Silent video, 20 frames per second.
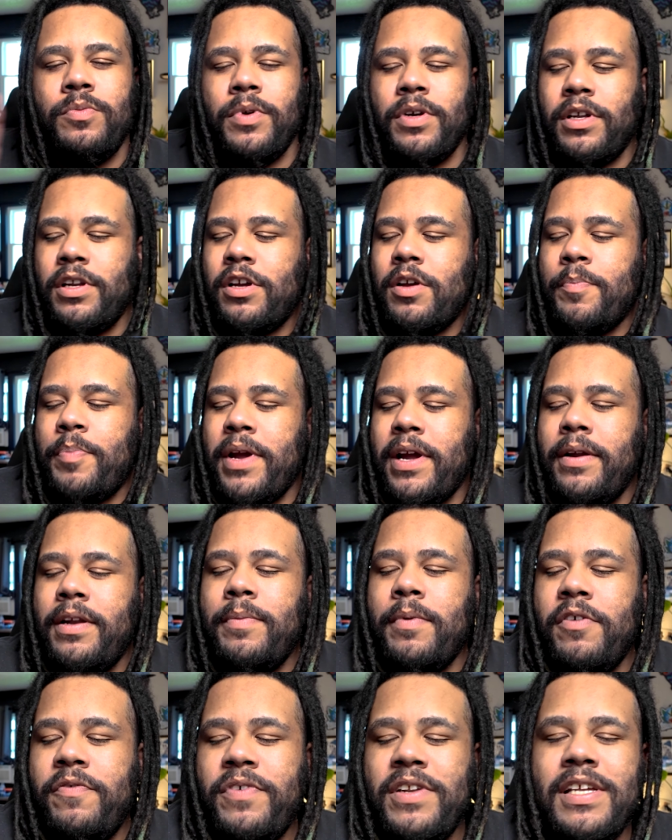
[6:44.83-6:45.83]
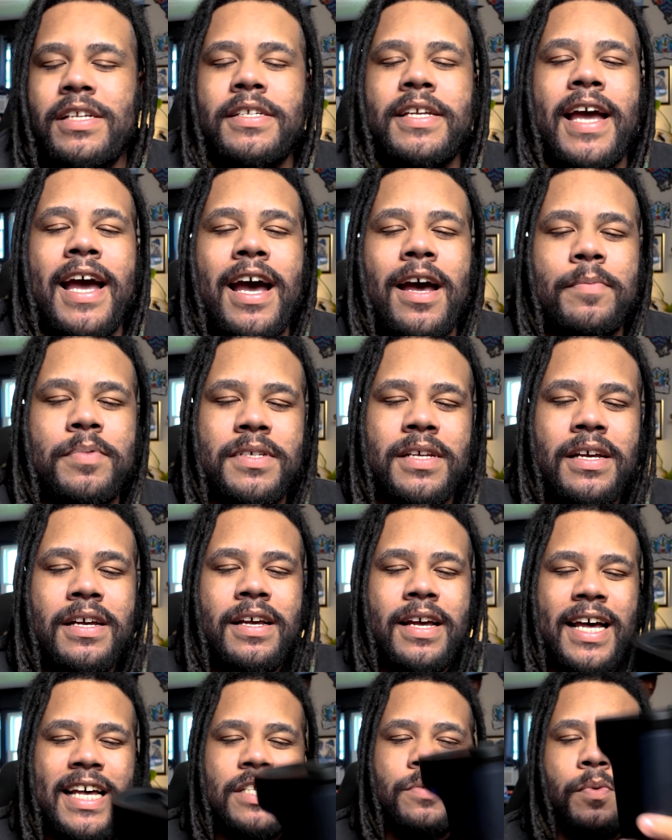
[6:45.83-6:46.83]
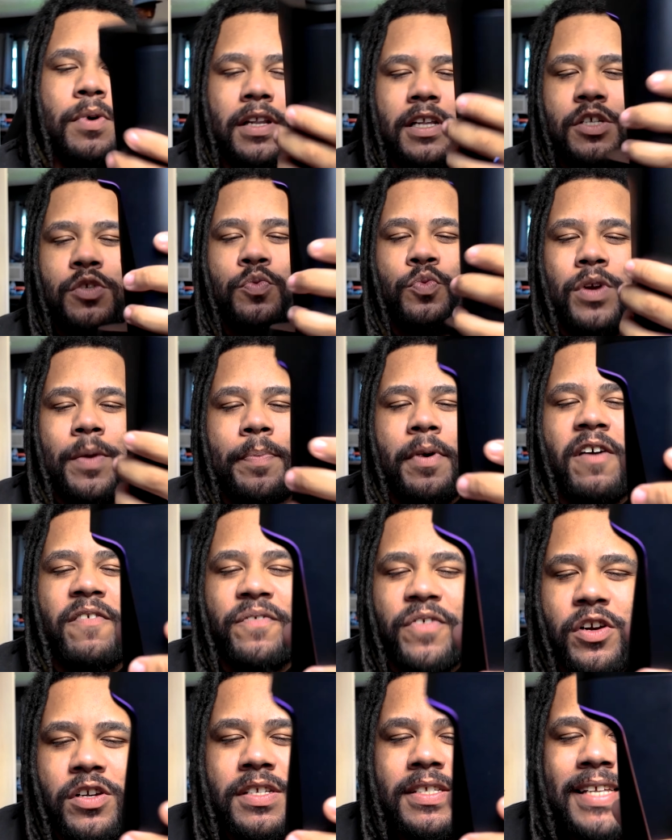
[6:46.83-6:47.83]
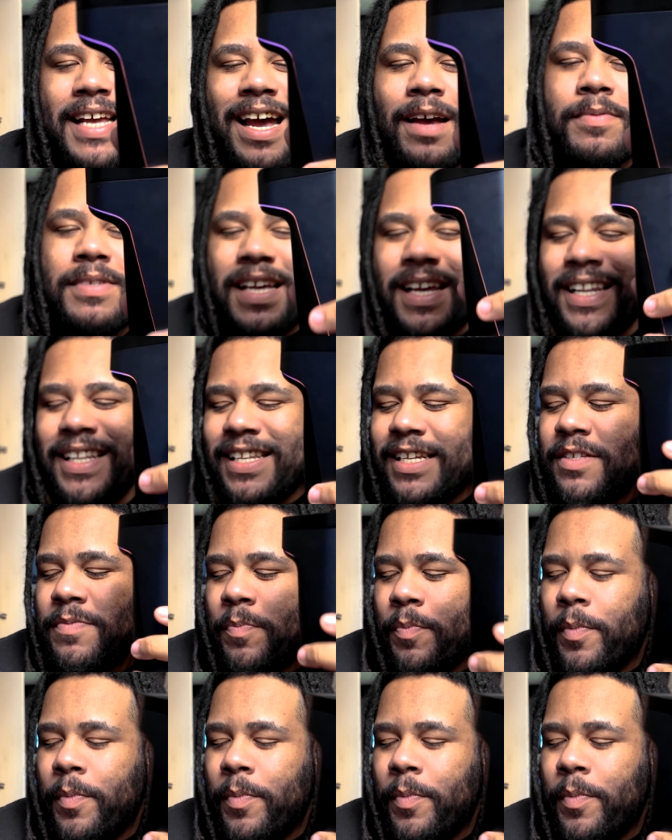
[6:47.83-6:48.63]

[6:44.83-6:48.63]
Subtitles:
We're gonna compare to both of these caps, as well as rip our first dabs out of this